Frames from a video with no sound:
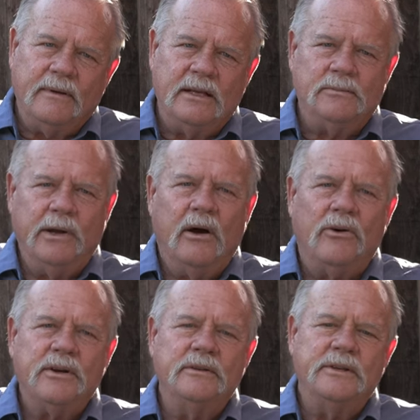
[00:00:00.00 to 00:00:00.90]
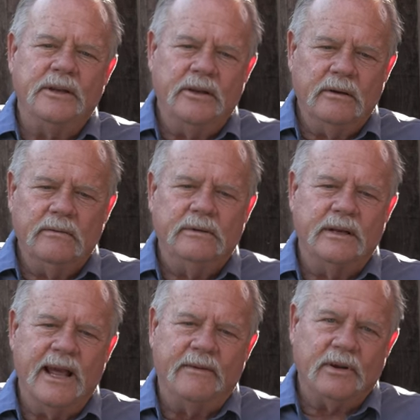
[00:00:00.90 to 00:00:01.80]
as we all continue
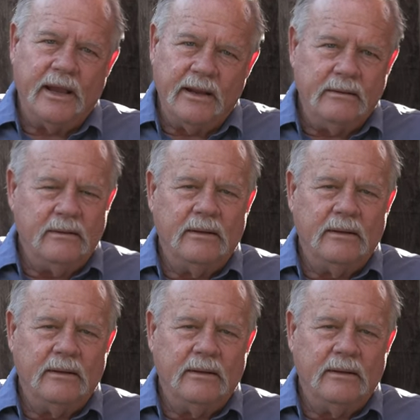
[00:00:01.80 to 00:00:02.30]
to navigate